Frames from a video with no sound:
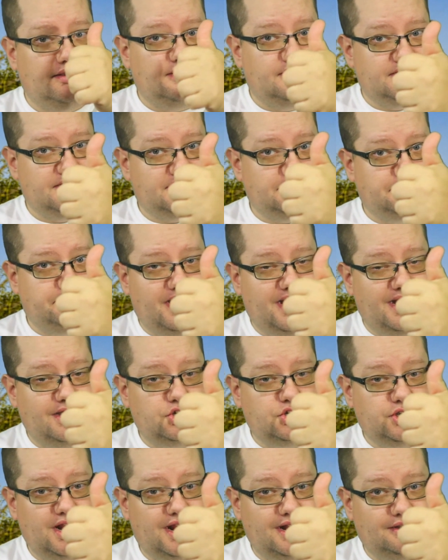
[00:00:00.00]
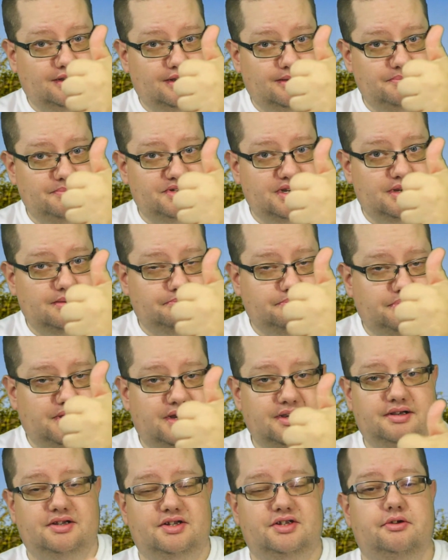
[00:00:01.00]
smash that thumbs up
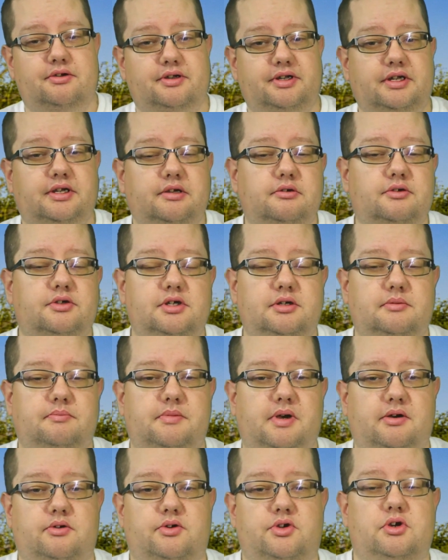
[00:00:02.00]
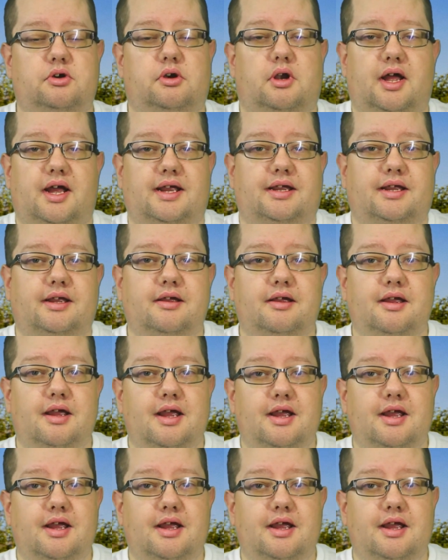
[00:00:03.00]
button so that YouTube knows you like it,